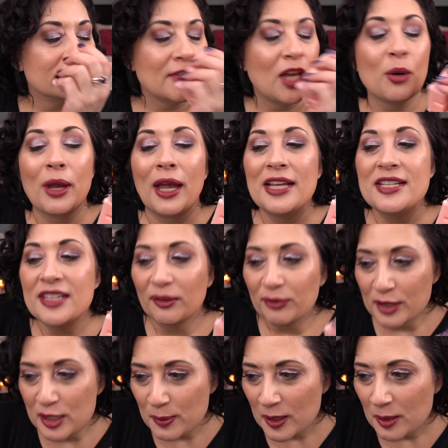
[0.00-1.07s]
Okay, I
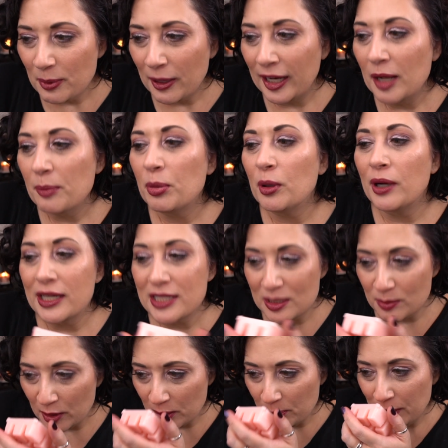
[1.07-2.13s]
definitely smell the pineapple. I
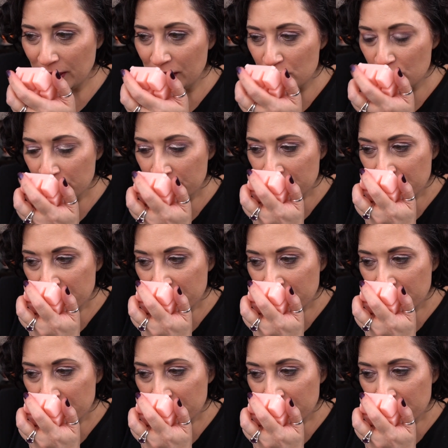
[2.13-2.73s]
smell the peach.